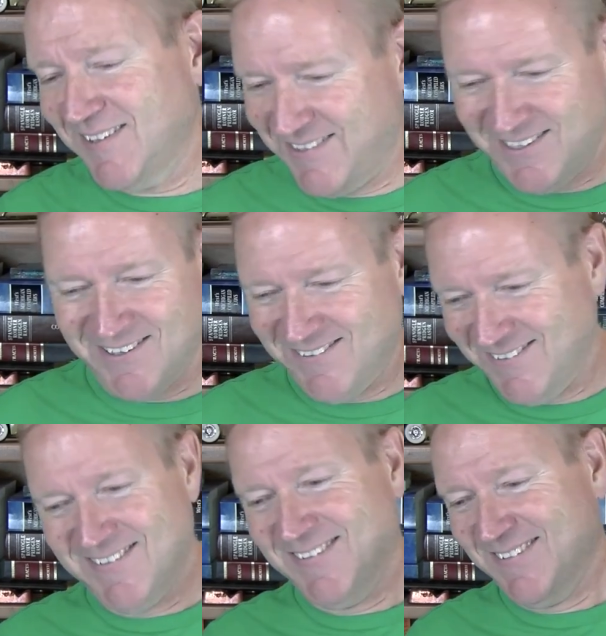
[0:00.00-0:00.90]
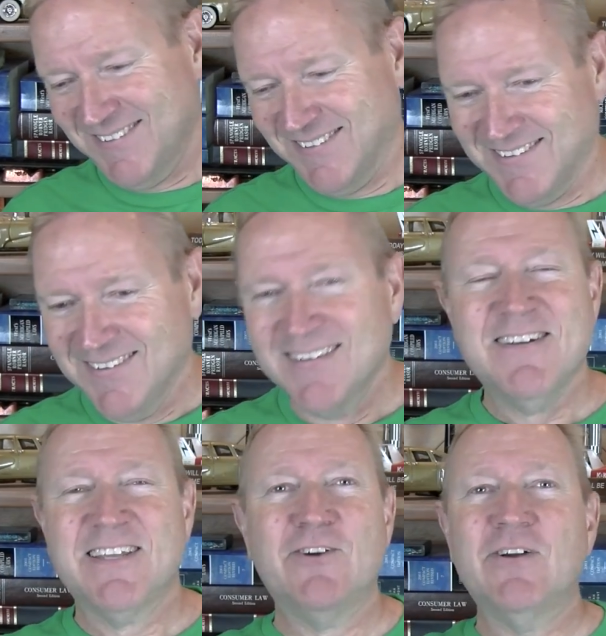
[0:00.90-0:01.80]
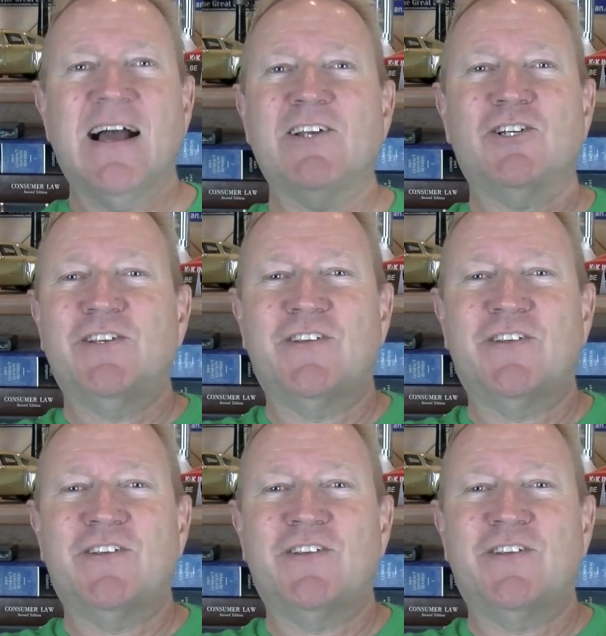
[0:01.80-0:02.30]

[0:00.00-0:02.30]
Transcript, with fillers: so you guys should